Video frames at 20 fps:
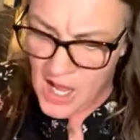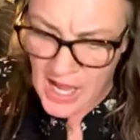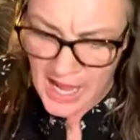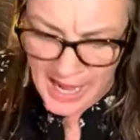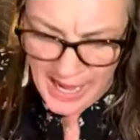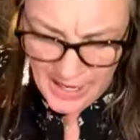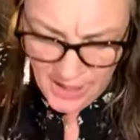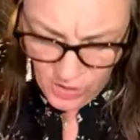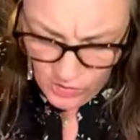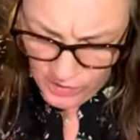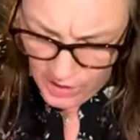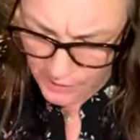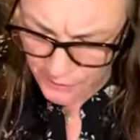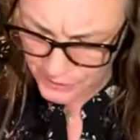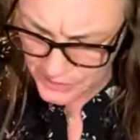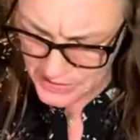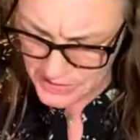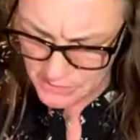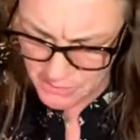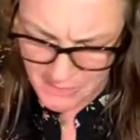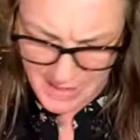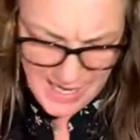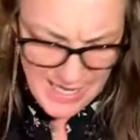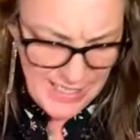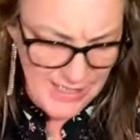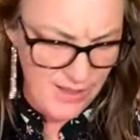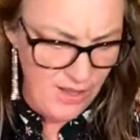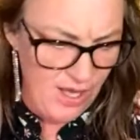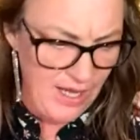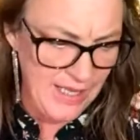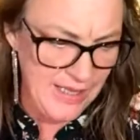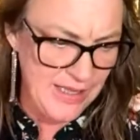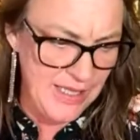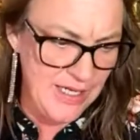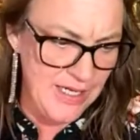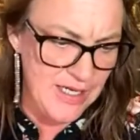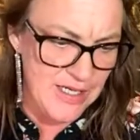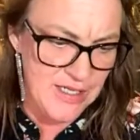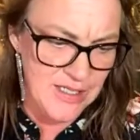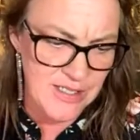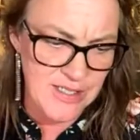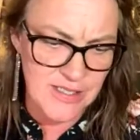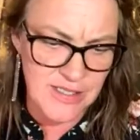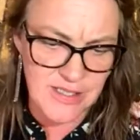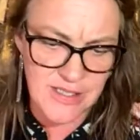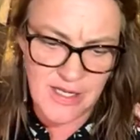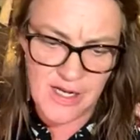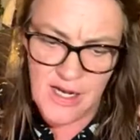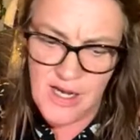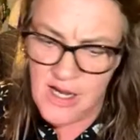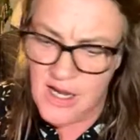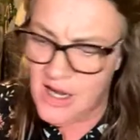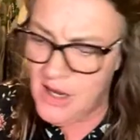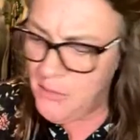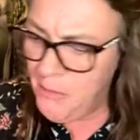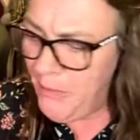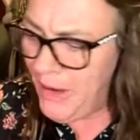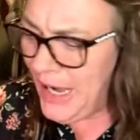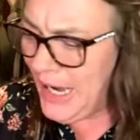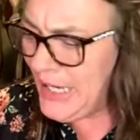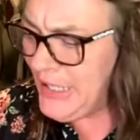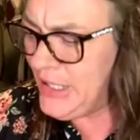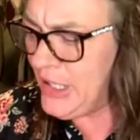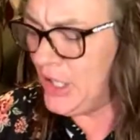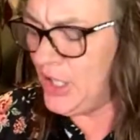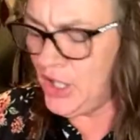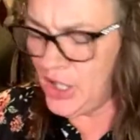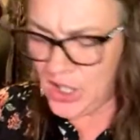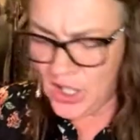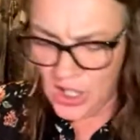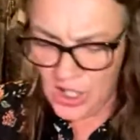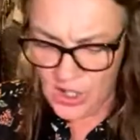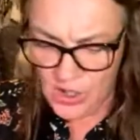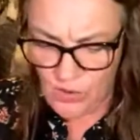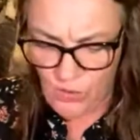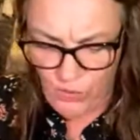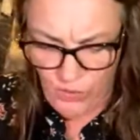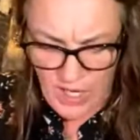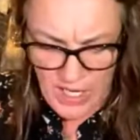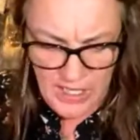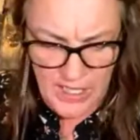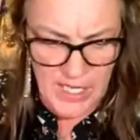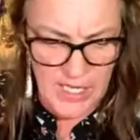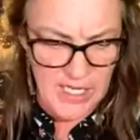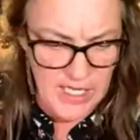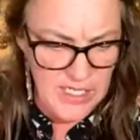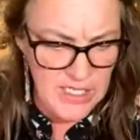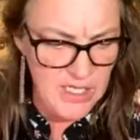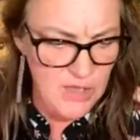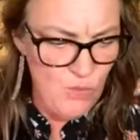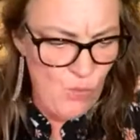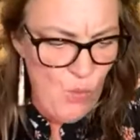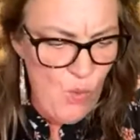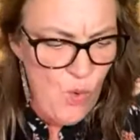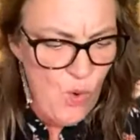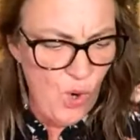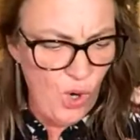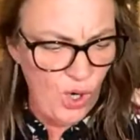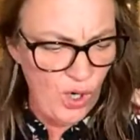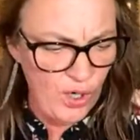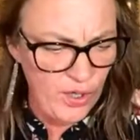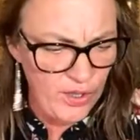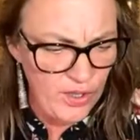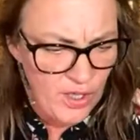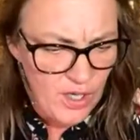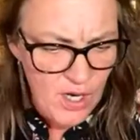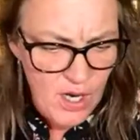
I don't know if it's made like this, made to look a little rugged and worn,